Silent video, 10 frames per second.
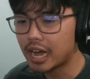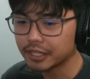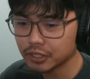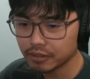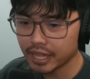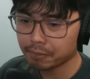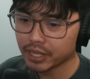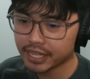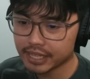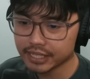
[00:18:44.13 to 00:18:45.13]
to then
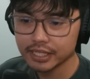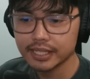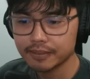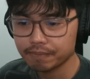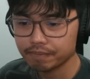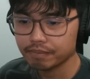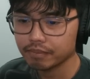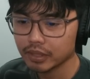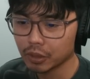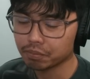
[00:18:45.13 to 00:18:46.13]
play this.
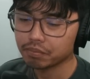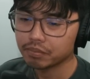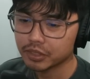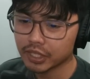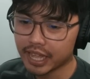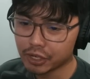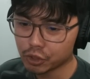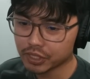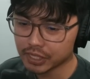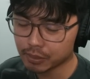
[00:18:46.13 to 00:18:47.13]
Oh, to then
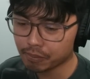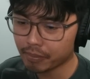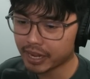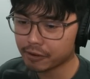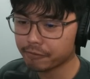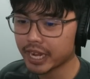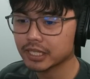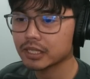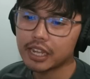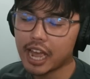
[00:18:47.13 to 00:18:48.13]
use this main effect.
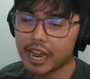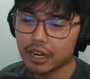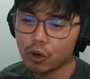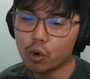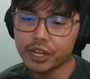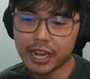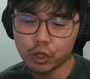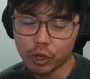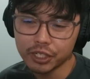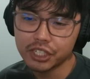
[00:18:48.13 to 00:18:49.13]
All
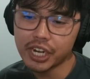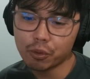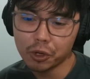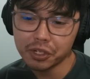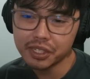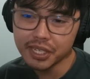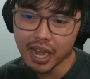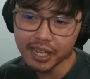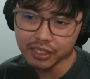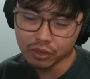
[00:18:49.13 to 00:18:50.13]
Natron Shenron
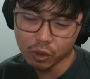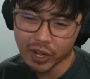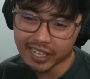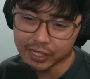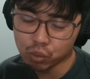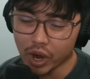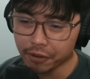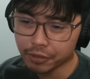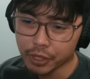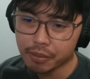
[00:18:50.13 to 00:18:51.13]
does, or at least one
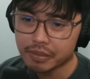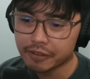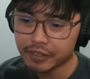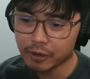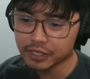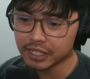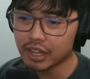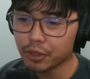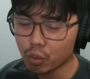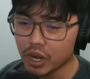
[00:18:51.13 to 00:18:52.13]
of them, if there is
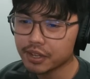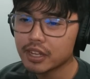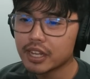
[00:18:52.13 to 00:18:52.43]
another one,